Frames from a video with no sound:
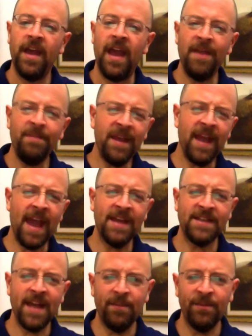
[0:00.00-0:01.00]
ABA
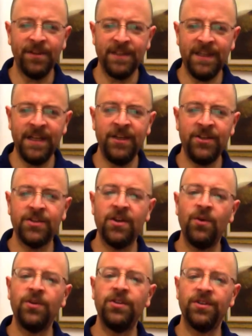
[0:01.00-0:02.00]
is able to teach
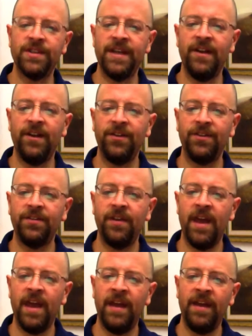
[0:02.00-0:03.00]
social skills,
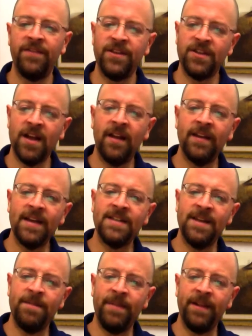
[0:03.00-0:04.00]
and if the child has
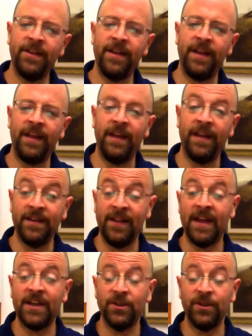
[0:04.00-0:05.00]
the ability,
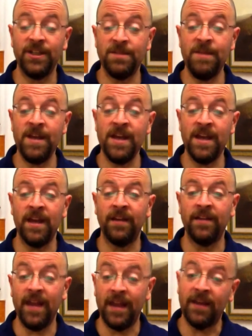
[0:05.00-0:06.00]
intellectually speaking,
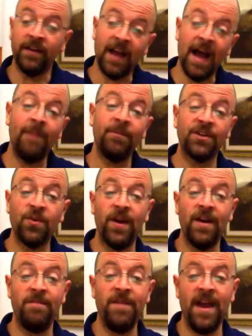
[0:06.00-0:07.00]
they can accomplish quite
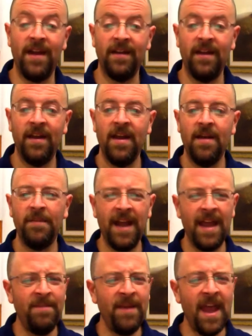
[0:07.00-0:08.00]
a bit. But
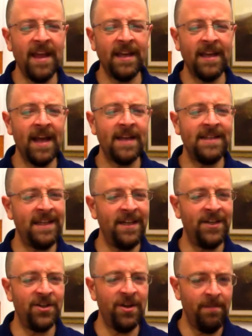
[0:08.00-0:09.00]
ABA cannot
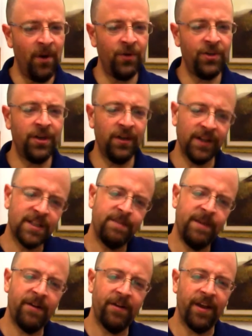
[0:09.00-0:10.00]
teach emotional
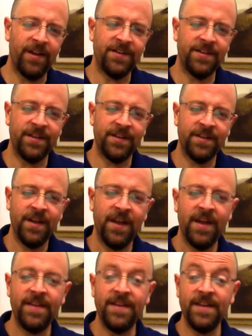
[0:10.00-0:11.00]
experiences.
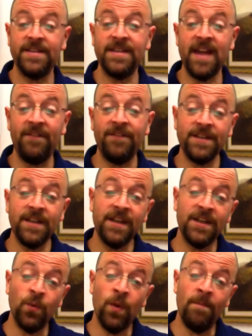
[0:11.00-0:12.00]
This deficit
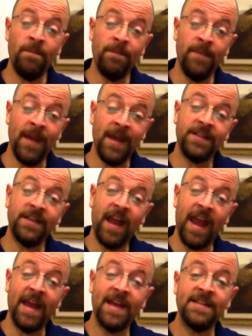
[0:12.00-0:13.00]
is what makes
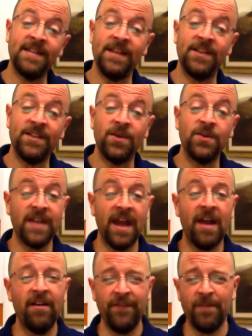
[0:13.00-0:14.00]
ASD so
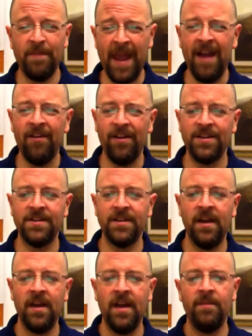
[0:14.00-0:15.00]
scary for parents,
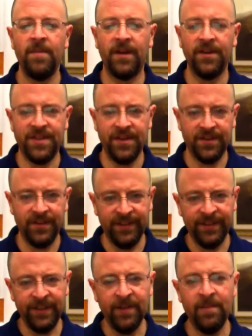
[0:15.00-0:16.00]
because there's
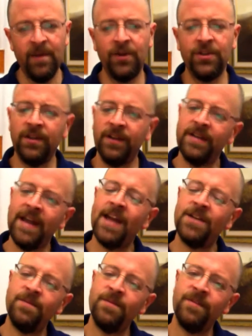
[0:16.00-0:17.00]
little emotional
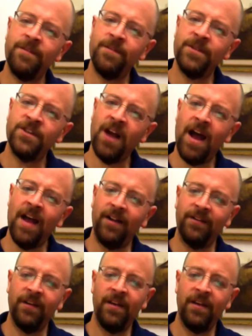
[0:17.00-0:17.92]
attachment from the child.